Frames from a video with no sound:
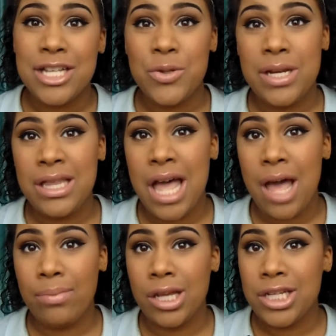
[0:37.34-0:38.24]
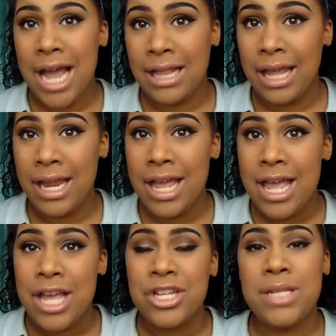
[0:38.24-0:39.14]
So I did that, blush, highlight,
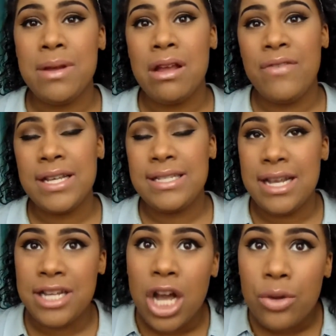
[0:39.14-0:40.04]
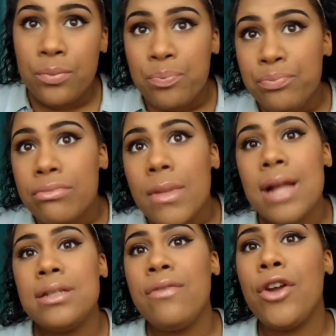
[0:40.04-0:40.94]
just to make my face stand out.
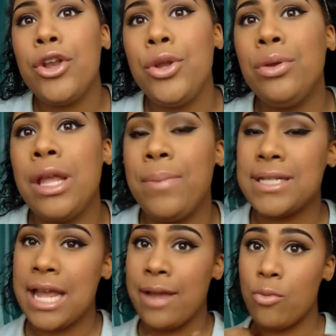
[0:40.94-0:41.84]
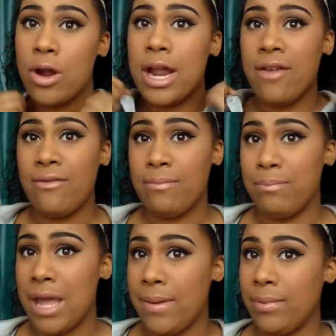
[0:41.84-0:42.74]
I did a very nude lip because I am wearing a
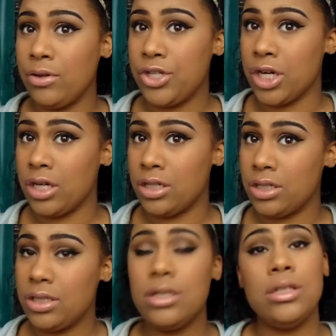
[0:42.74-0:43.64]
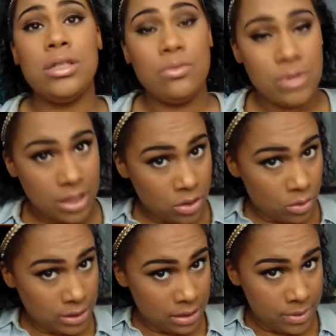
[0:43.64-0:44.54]
baby blue shirt with a
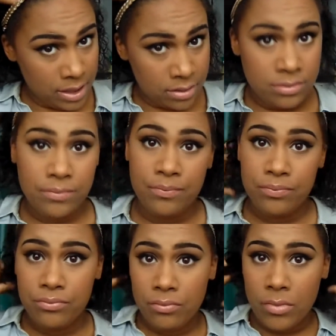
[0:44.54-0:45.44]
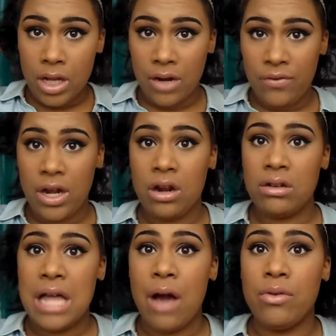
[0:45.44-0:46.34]
gold headband. And I
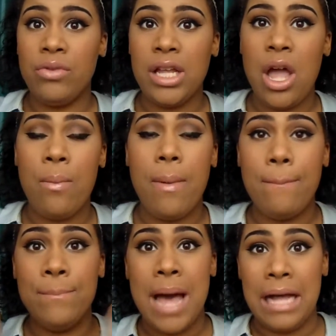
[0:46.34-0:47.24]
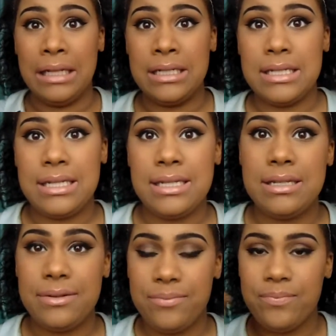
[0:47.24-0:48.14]
figured that would really help
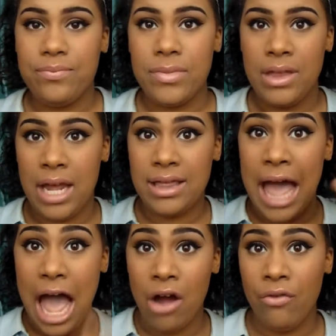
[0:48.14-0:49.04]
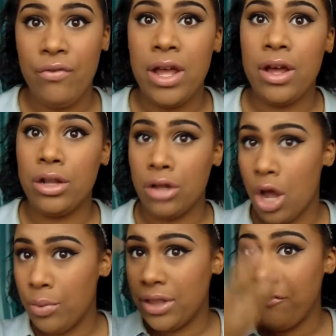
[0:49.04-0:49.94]
balance like that outfit
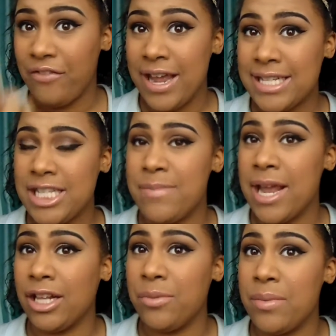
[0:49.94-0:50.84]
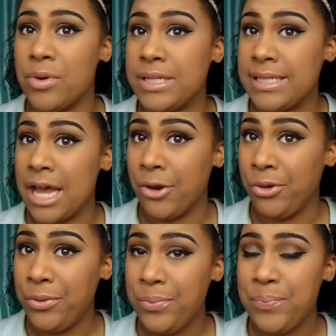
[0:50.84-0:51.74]
along with the face to make it a little bit more
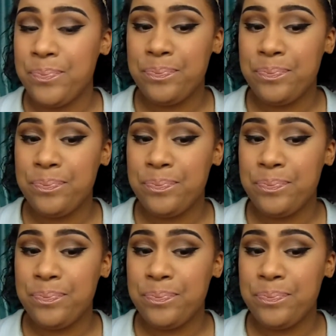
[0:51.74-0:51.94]
subtle.